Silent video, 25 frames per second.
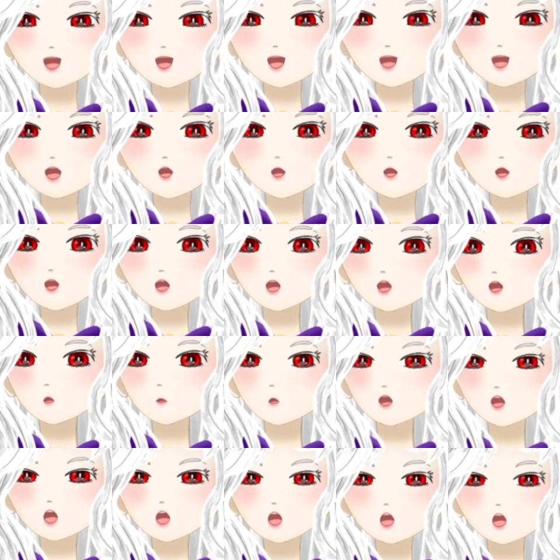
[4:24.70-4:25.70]
It is
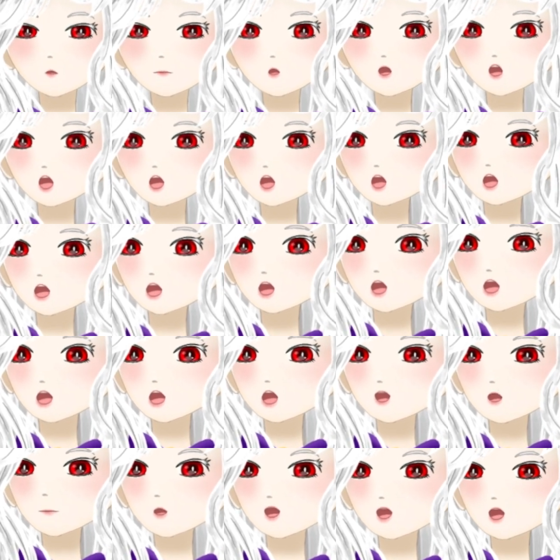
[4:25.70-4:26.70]
quenching. Personally, I don't
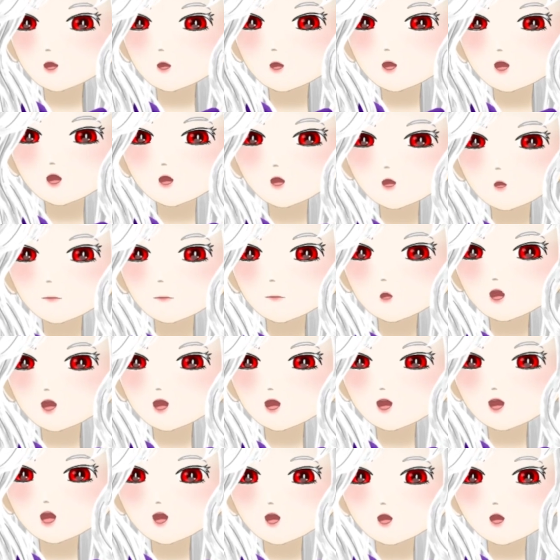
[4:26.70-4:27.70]
mind the flavor of water
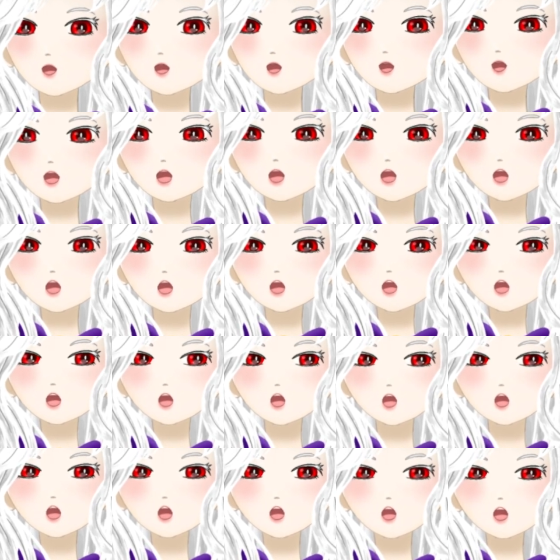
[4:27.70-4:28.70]
either. Like, it's
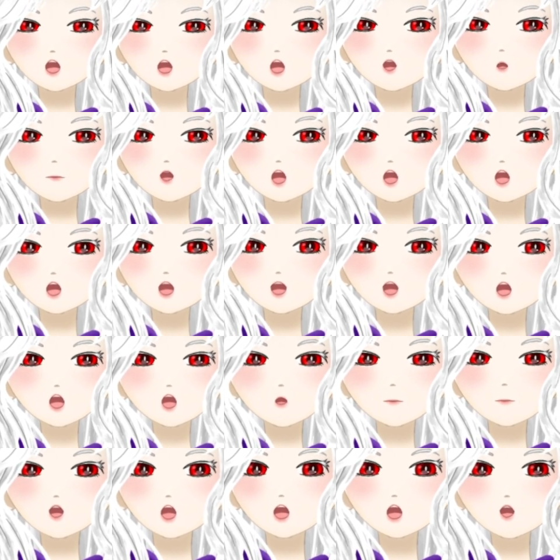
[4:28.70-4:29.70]
not like I'm like, yum
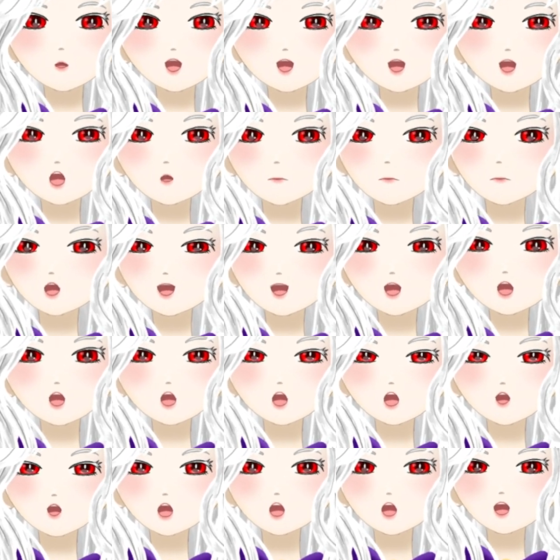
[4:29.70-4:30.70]
yum, can't wait to have
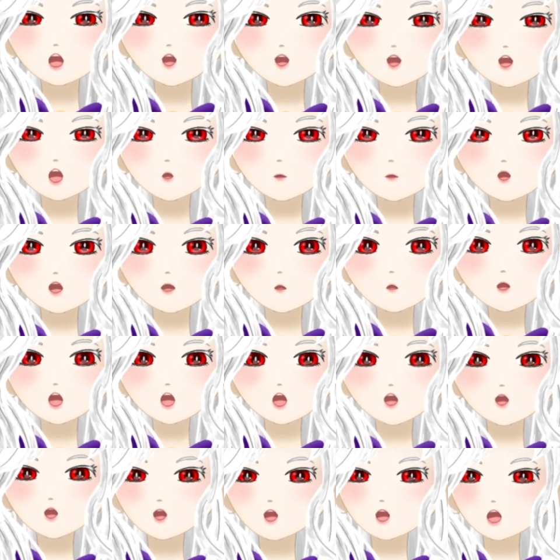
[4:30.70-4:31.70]
that yummy
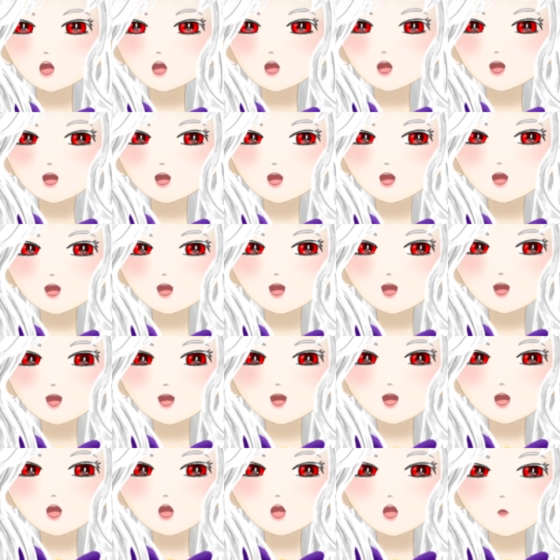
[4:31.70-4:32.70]
water.
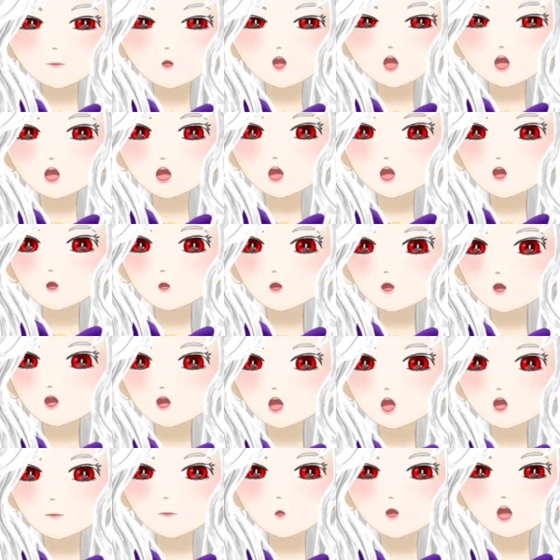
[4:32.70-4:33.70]
But I don't
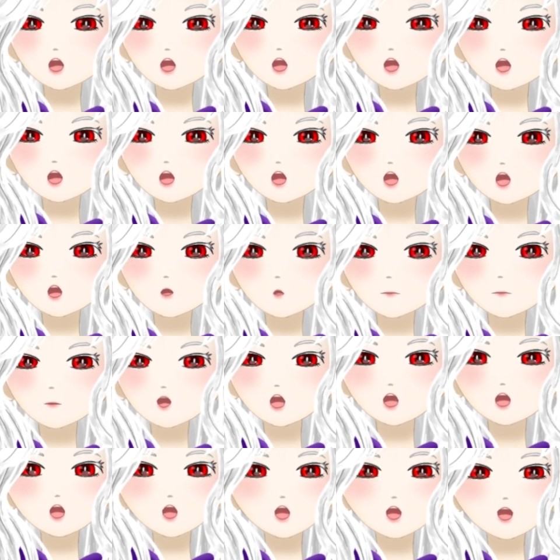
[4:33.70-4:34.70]
sip it and go
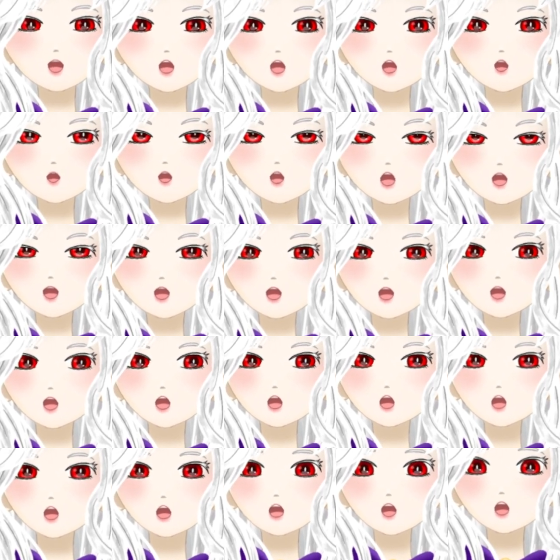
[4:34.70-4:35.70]
black, unless it's
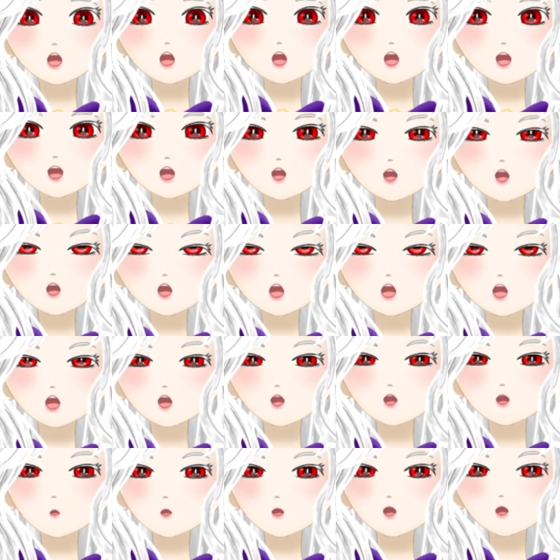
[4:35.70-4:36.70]
hot, you know?
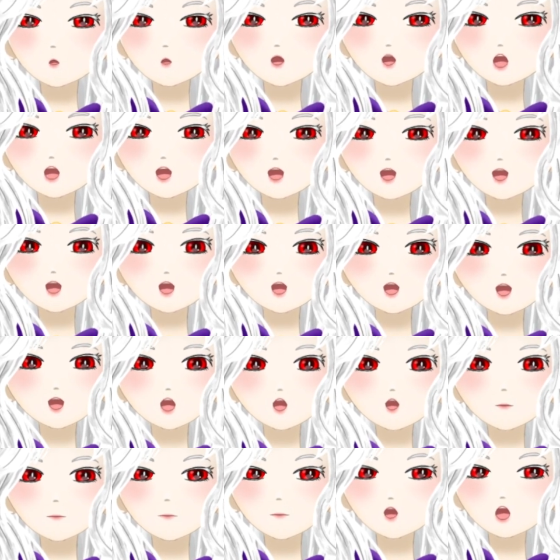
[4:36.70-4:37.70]
No one likes hot
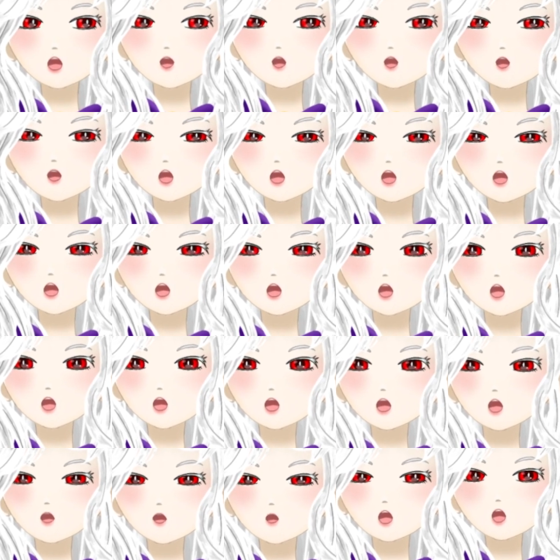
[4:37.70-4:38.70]
water.
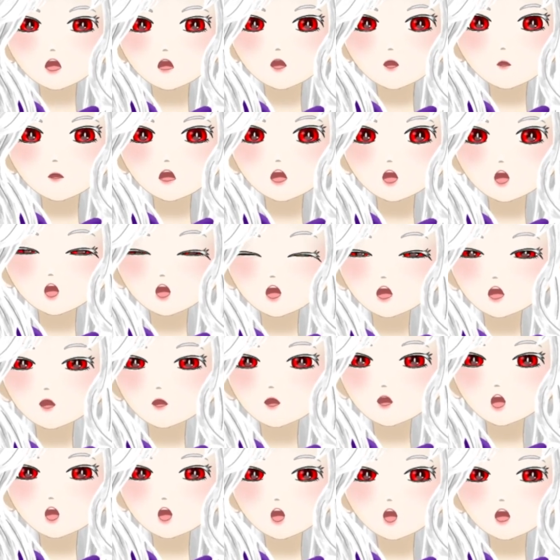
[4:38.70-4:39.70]
Hot water,
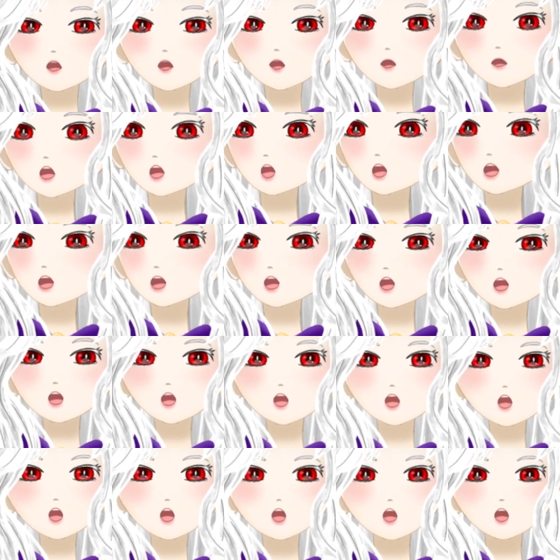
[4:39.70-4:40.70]
bottled water
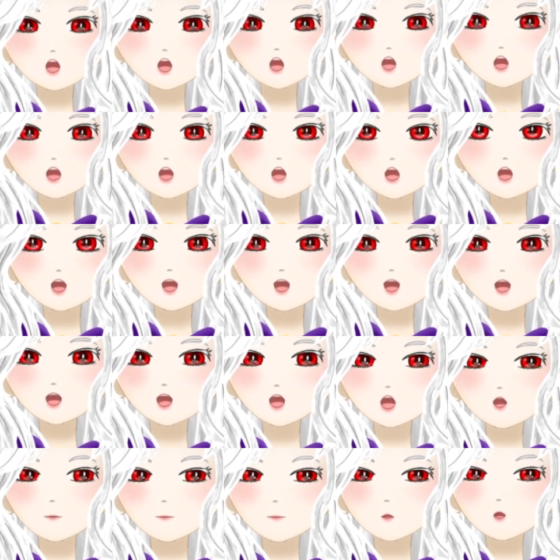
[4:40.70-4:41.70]
sitting in the car.
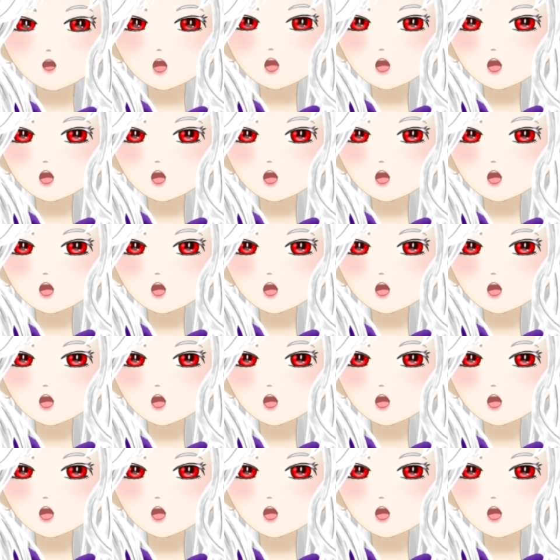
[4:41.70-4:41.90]
Ugh.